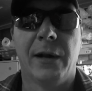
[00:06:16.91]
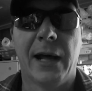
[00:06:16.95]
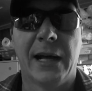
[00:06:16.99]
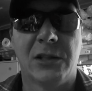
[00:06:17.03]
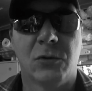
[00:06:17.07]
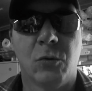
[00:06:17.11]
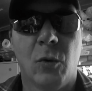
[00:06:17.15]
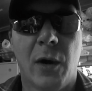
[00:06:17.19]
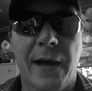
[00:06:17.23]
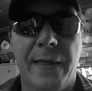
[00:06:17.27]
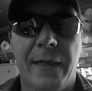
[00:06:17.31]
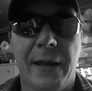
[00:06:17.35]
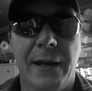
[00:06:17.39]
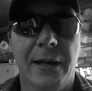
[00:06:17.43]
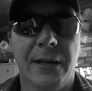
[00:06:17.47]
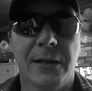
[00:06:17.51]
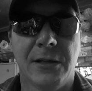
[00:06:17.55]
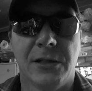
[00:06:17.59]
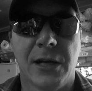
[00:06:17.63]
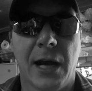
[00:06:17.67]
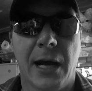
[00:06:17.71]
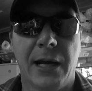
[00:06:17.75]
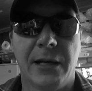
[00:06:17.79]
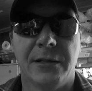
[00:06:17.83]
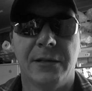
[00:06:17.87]
That's why they didn't
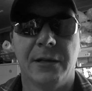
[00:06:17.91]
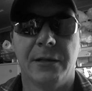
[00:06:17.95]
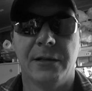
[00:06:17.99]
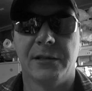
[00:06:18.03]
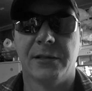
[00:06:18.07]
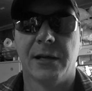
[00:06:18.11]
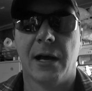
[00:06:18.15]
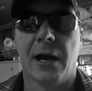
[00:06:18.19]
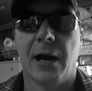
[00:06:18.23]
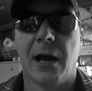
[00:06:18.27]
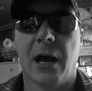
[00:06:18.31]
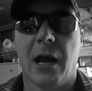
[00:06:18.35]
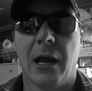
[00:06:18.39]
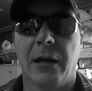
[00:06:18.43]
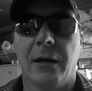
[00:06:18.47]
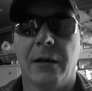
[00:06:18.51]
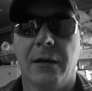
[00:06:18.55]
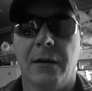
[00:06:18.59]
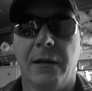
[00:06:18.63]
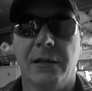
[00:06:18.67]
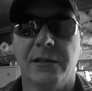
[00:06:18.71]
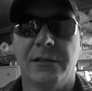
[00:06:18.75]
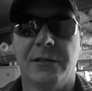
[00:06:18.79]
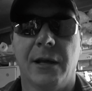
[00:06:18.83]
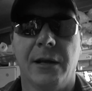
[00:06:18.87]
change the design,
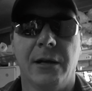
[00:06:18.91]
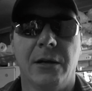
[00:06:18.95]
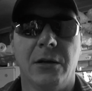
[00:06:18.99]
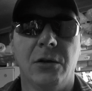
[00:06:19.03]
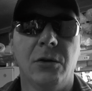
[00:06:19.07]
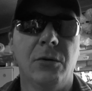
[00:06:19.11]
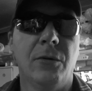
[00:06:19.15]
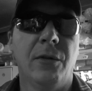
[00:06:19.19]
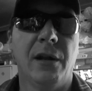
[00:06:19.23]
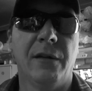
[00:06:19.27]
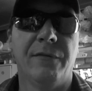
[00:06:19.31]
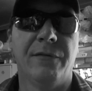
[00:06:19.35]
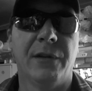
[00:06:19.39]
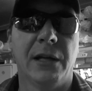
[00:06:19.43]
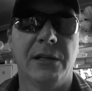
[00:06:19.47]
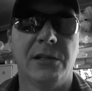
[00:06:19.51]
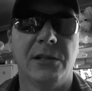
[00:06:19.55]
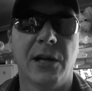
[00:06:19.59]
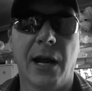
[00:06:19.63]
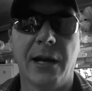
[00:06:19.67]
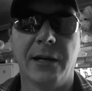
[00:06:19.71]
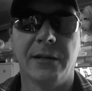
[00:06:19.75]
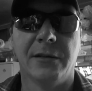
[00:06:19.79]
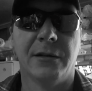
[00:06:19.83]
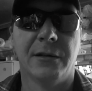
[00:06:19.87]
is they knew that if they
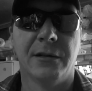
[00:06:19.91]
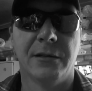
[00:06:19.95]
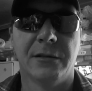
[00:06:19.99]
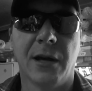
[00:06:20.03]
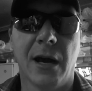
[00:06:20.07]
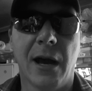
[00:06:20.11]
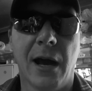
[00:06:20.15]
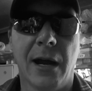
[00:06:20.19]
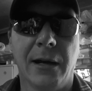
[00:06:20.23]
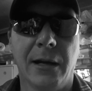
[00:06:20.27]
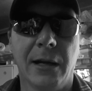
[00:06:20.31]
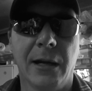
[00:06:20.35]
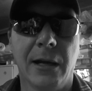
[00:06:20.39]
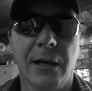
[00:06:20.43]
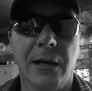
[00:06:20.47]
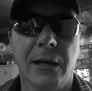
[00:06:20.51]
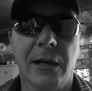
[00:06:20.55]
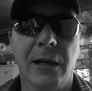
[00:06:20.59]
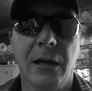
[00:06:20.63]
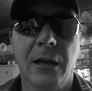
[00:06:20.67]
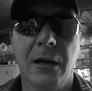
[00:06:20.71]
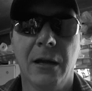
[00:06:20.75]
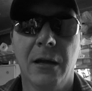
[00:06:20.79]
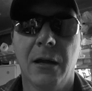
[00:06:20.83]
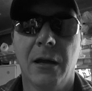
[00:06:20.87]
changed the design
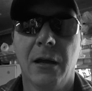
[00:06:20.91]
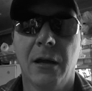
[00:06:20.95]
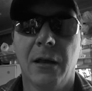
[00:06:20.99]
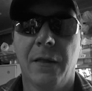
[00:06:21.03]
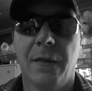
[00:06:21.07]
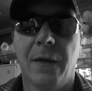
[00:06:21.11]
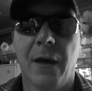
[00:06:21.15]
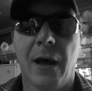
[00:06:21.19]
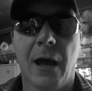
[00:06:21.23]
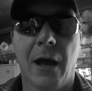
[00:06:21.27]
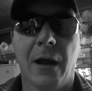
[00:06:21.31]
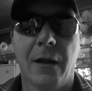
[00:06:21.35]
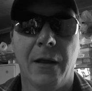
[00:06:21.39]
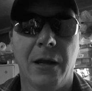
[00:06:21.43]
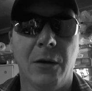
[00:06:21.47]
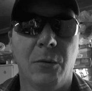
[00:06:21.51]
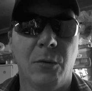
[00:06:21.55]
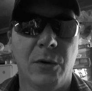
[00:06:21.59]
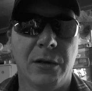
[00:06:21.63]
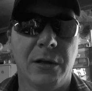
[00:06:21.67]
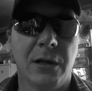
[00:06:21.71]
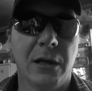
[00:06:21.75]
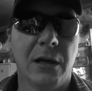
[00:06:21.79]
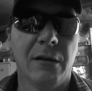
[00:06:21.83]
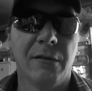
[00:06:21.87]
any, that it
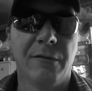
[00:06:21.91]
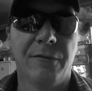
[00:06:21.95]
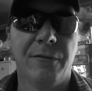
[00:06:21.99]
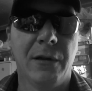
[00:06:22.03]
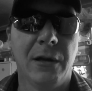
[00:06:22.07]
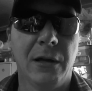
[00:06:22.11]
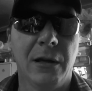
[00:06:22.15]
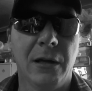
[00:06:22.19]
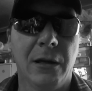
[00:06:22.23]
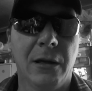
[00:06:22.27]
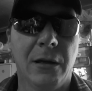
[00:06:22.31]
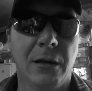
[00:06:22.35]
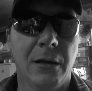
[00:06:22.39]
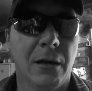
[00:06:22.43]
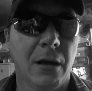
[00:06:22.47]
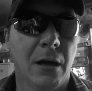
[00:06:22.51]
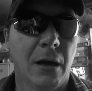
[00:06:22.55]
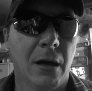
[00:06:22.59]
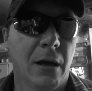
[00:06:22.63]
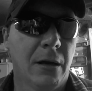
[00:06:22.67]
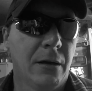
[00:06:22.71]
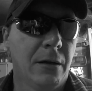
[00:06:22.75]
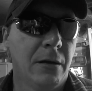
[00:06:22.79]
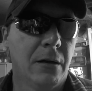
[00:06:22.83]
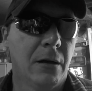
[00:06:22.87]
would give the
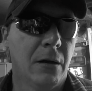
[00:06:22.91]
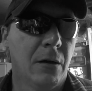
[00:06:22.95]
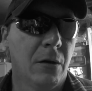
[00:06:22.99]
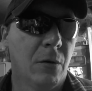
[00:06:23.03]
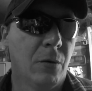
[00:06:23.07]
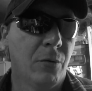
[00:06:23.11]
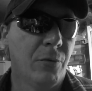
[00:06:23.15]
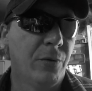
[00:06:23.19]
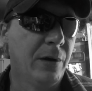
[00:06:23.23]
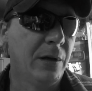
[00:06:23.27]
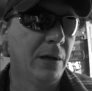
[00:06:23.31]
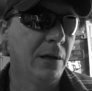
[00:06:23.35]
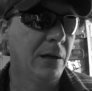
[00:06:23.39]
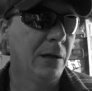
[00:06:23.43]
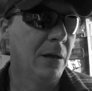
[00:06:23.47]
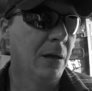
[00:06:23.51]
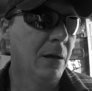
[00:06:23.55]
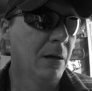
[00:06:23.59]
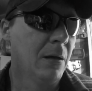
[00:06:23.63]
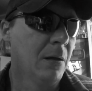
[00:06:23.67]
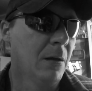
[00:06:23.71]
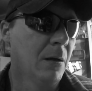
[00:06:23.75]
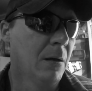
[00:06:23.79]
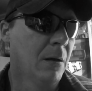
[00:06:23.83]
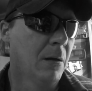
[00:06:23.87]
you know,
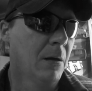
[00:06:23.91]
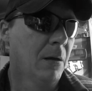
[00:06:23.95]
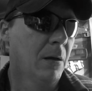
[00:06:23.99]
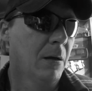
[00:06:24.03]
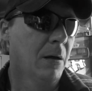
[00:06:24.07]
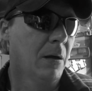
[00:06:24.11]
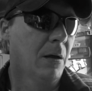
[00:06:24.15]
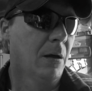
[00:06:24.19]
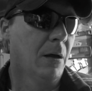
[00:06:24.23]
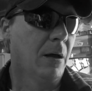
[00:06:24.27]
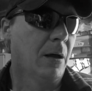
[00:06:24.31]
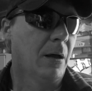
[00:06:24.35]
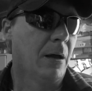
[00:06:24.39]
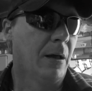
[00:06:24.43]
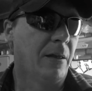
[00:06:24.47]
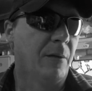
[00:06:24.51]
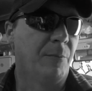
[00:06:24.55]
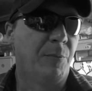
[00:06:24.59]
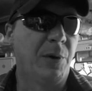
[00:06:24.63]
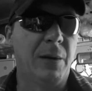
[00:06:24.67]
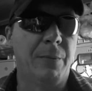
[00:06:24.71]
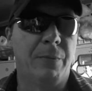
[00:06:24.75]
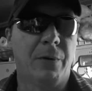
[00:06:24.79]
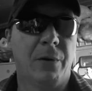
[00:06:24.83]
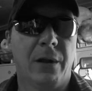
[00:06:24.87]
the
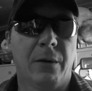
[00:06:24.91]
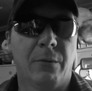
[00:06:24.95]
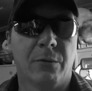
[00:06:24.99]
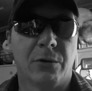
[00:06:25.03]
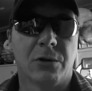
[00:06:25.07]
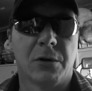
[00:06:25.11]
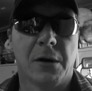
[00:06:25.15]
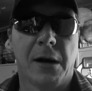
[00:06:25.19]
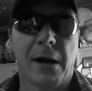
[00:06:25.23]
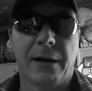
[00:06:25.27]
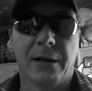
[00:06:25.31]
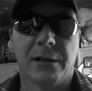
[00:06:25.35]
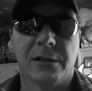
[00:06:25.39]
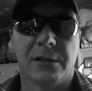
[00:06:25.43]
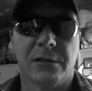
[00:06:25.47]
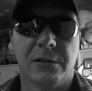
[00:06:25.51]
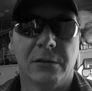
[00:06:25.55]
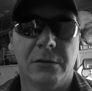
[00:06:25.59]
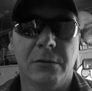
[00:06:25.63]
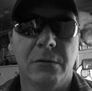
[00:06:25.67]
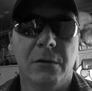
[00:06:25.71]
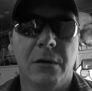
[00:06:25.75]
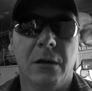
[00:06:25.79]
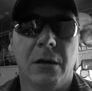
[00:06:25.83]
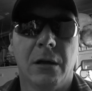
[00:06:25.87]
people that were trying to
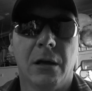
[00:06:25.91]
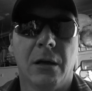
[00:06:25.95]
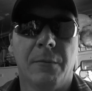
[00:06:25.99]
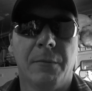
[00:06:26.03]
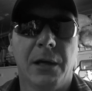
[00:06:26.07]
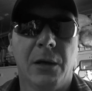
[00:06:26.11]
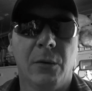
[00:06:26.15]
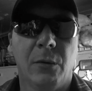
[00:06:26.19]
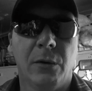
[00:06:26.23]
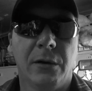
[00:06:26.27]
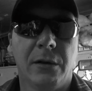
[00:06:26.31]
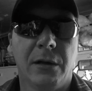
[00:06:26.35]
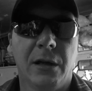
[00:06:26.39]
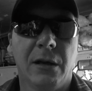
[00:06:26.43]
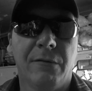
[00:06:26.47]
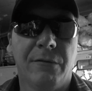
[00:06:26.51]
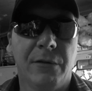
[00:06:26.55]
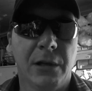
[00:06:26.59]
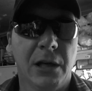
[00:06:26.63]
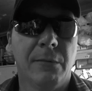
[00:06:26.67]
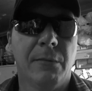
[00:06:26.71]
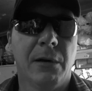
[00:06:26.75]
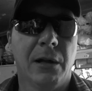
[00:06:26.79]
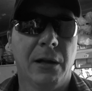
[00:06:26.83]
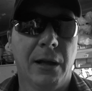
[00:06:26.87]
sue them, it would give
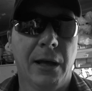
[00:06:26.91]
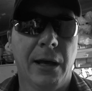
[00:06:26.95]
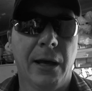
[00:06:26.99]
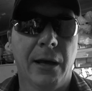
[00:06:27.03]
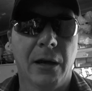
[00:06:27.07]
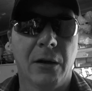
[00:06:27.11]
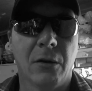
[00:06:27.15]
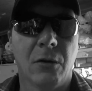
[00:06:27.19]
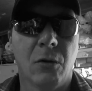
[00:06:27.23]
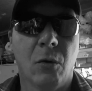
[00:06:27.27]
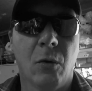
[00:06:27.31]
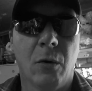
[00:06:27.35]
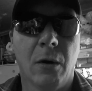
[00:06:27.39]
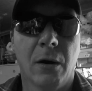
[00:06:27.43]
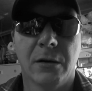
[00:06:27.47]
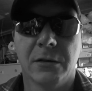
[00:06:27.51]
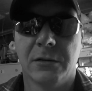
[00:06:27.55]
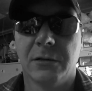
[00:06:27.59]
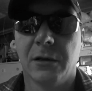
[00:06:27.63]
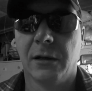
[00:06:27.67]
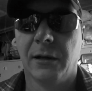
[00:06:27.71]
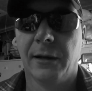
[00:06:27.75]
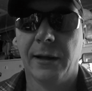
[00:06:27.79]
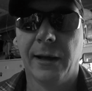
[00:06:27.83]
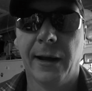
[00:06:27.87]
them a leg in court,
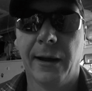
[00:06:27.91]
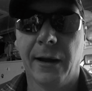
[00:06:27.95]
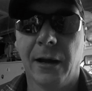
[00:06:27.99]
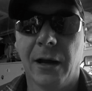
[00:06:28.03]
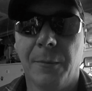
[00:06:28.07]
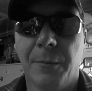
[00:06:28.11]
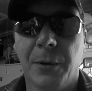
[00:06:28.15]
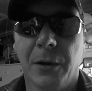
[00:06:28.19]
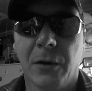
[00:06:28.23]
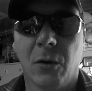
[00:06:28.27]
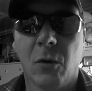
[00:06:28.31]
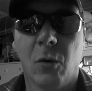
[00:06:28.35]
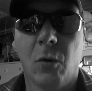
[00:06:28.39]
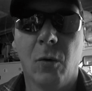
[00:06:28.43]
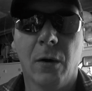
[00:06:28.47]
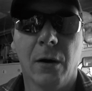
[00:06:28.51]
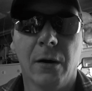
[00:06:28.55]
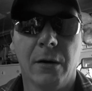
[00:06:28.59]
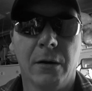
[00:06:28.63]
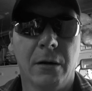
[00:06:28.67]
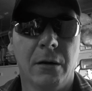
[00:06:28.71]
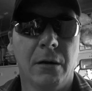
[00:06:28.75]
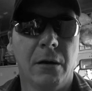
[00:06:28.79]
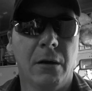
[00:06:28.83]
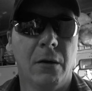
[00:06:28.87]
so a leg up in court,
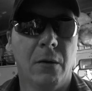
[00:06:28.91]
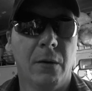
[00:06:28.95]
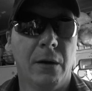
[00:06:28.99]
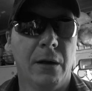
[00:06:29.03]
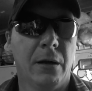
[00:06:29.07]
you know.